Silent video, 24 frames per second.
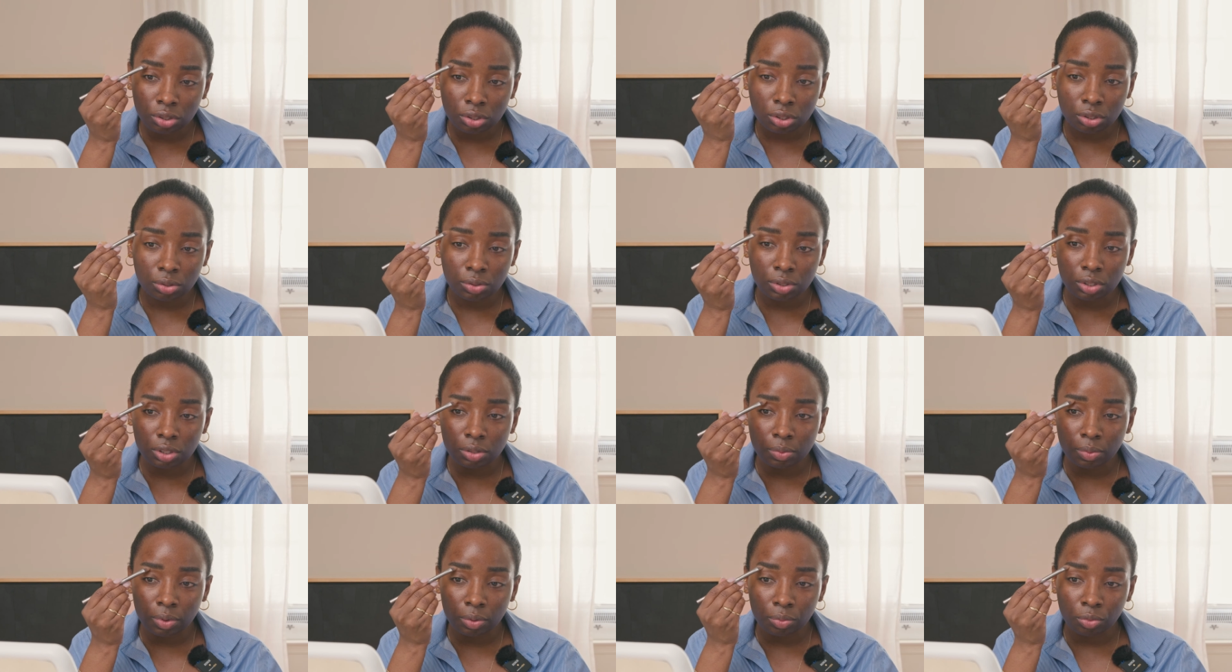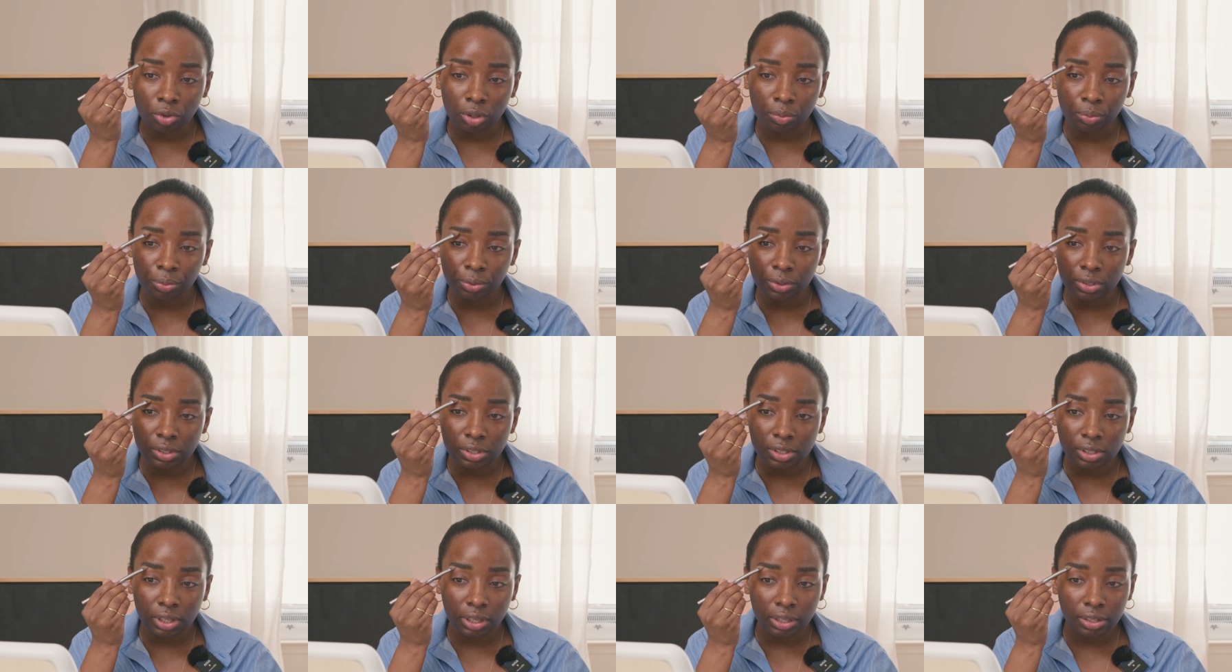so it's a bit more
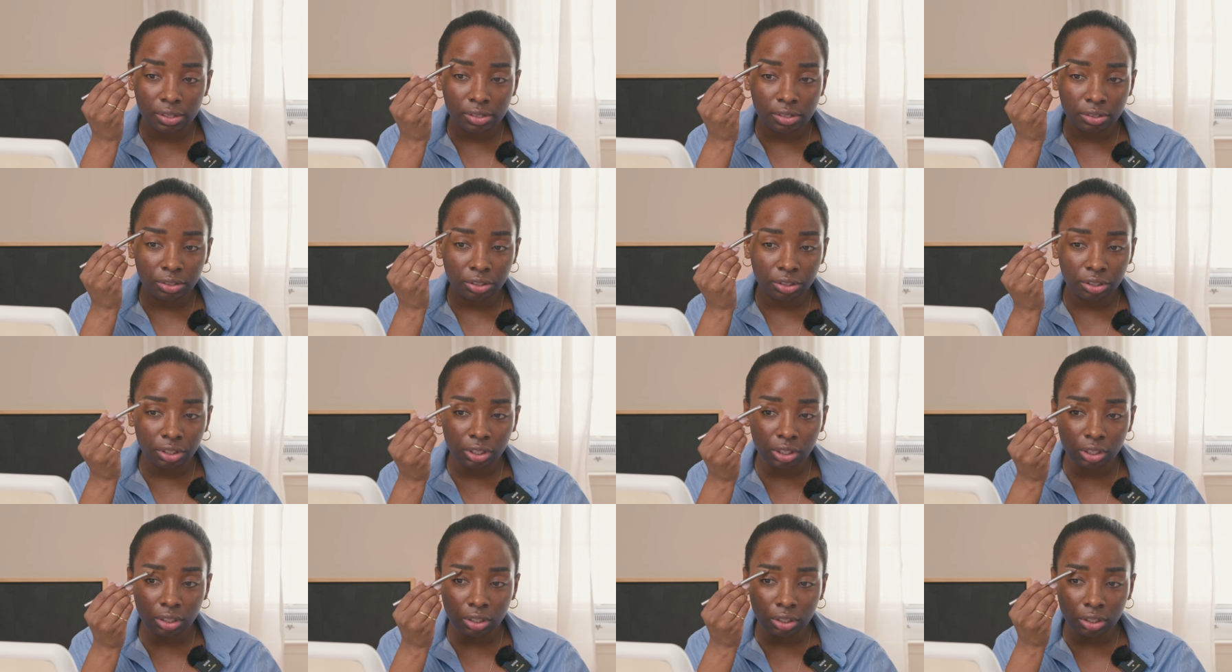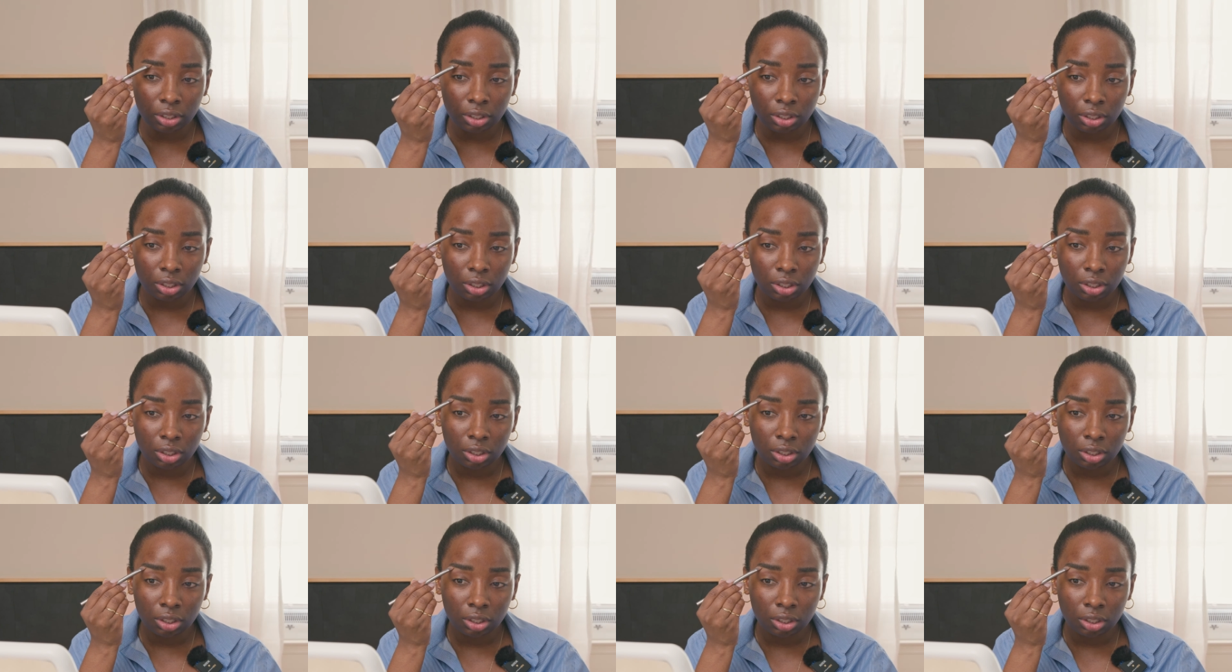precise under here.